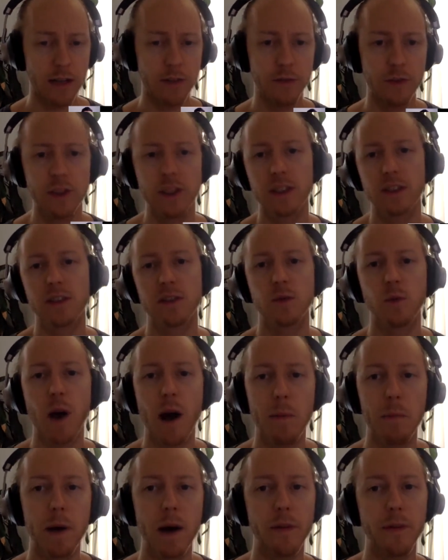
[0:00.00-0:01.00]
If we just
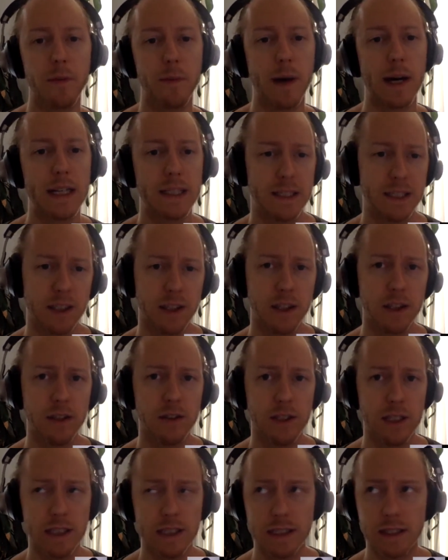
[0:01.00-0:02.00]
swap out the monetary
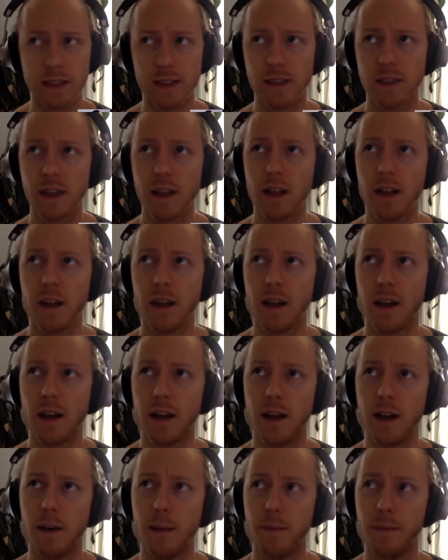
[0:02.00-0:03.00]
units,
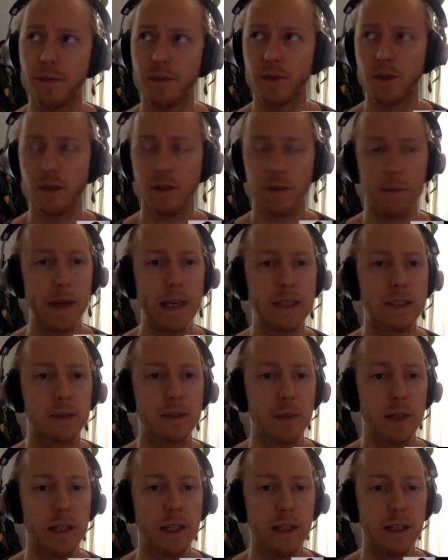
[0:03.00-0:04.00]
sort of the base
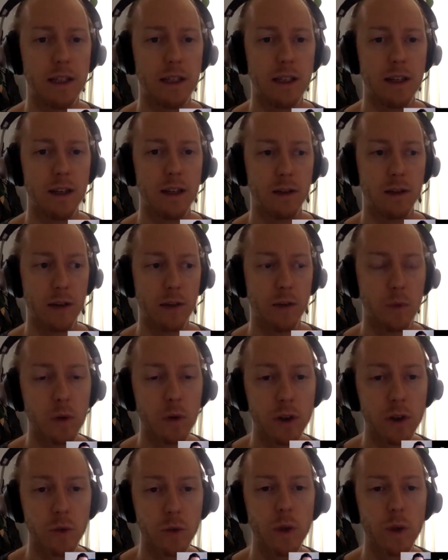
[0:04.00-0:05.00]
money around the
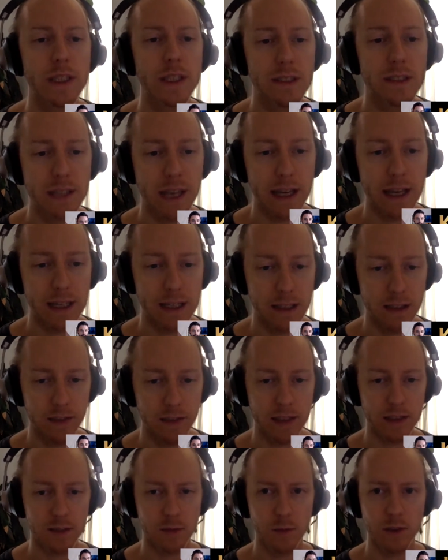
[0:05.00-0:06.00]
world, what does that give
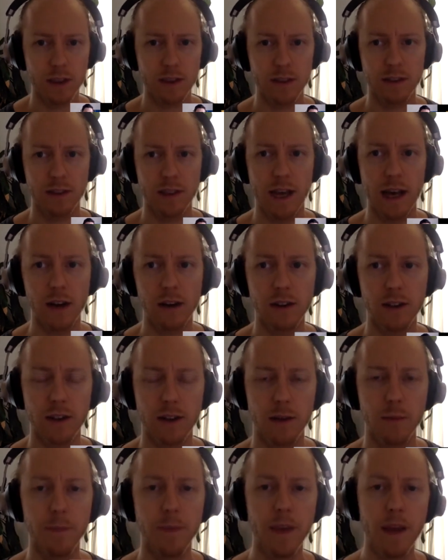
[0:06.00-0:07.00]
us? What is the
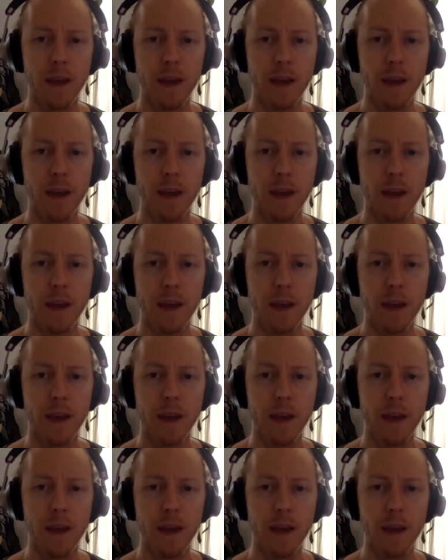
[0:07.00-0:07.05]
outcome?